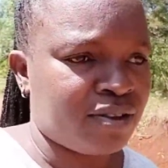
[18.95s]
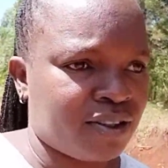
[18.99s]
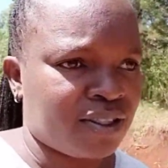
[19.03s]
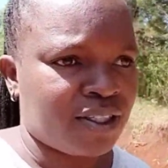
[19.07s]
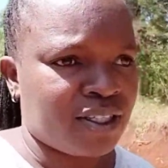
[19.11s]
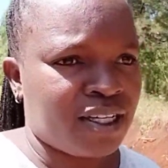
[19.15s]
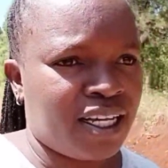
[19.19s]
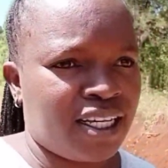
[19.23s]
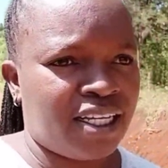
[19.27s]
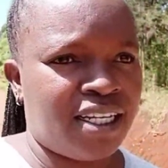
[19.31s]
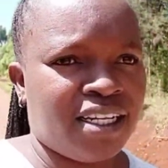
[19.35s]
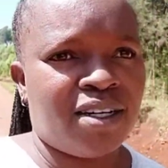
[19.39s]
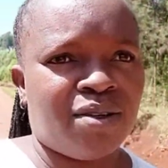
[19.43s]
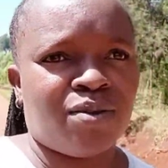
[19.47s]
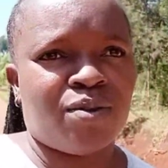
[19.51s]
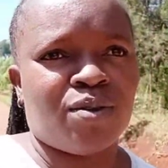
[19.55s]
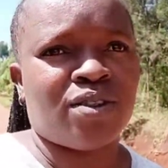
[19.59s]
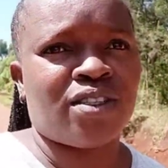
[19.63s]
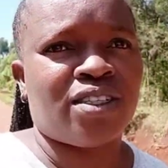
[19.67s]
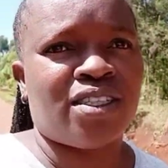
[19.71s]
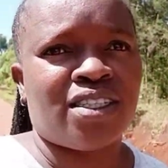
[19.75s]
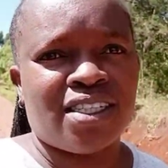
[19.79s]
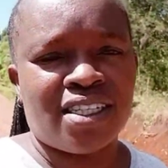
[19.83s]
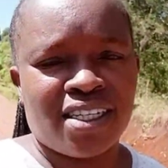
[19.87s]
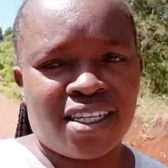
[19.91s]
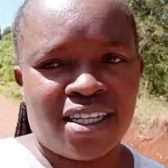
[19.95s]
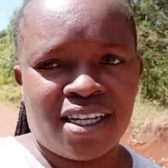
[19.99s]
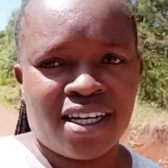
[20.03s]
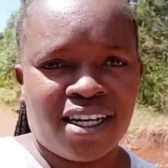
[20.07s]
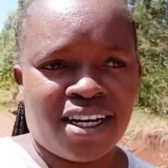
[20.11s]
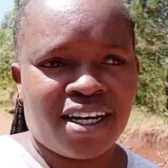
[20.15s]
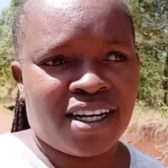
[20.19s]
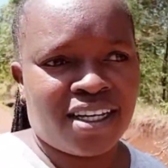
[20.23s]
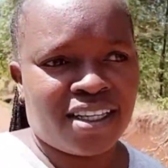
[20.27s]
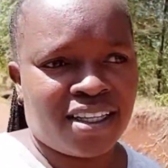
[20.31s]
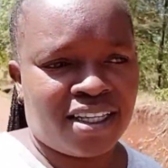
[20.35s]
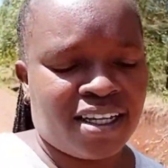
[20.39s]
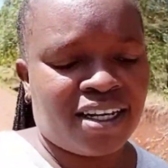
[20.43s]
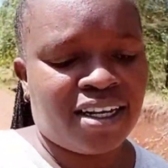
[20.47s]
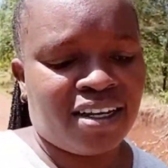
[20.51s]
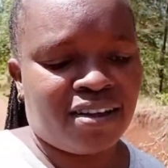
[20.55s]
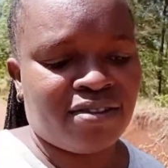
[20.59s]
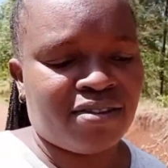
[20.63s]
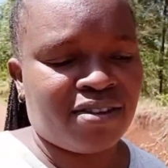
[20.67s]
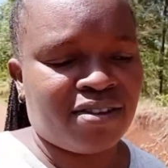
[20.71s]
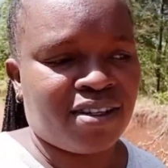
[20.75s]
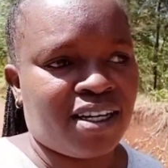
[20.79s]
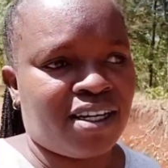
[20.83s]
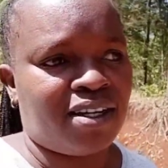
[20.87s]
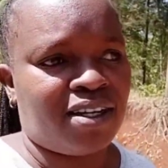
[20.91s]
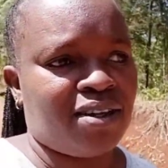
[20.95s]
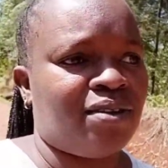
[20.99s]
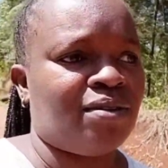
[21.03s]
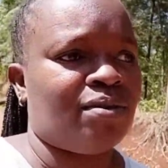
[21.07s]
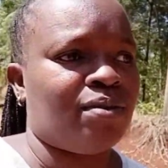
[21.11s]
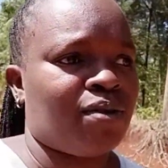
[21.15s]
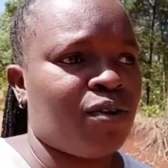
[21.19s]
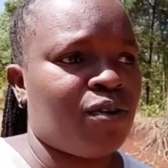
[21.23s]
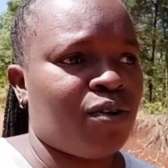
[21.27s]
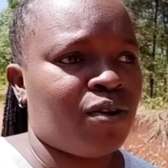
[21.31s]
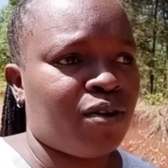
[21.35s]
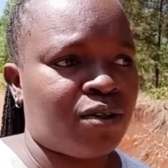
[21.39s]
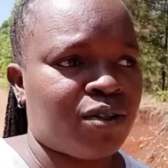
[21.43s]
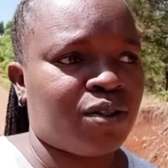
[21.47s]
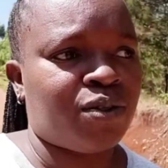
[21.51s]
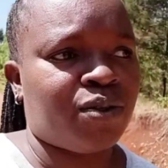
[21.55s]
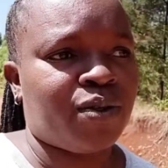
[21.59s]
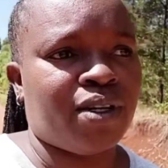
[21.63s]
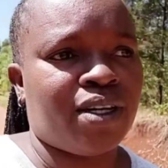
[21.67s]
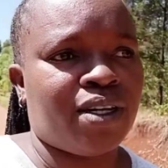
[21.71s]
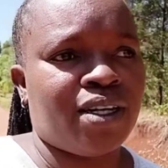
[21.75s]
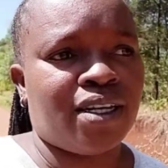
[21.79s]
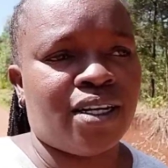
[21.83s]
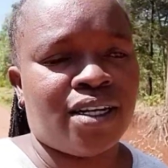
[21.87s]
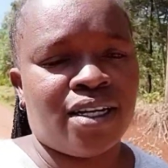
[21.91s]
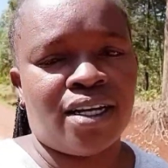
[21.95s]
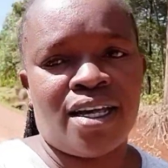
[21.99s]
Eden was sick, and then after he got well,